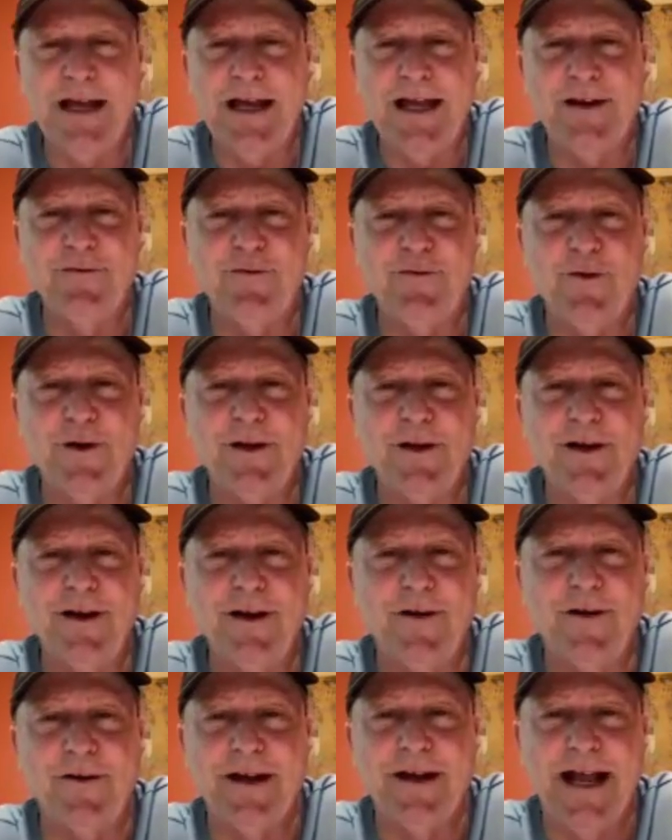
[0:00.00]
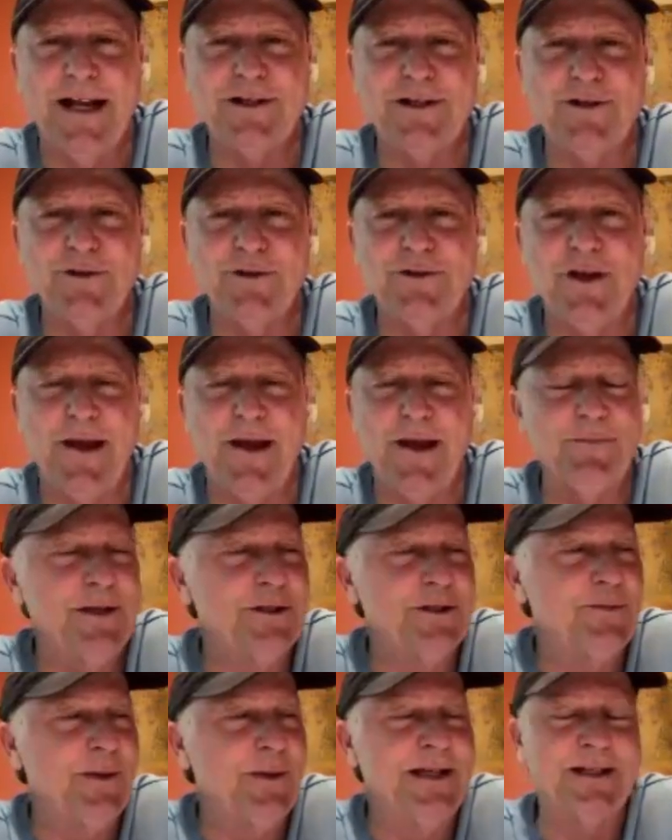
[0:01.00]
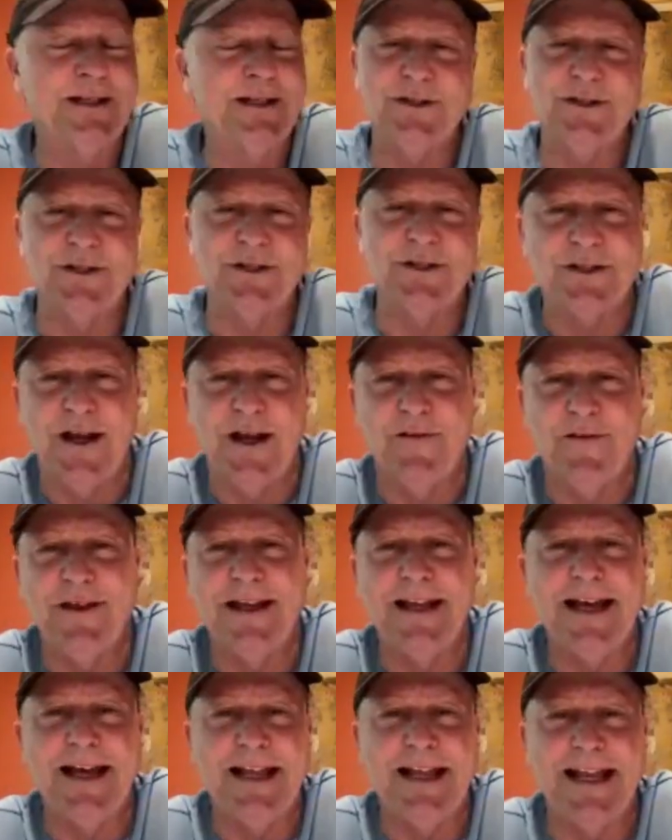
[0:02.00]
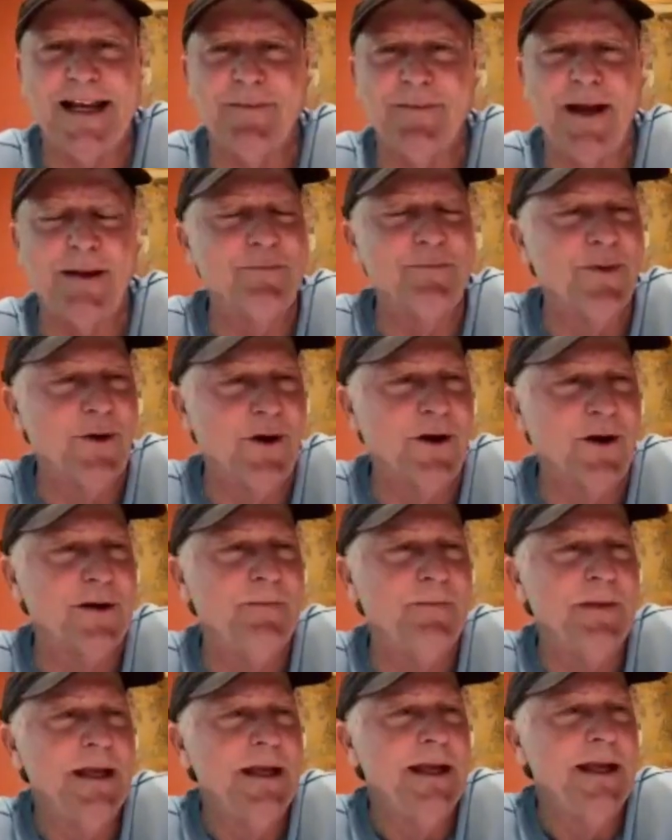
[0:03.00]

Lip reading: California are national champions because of the stuff they got out of my book.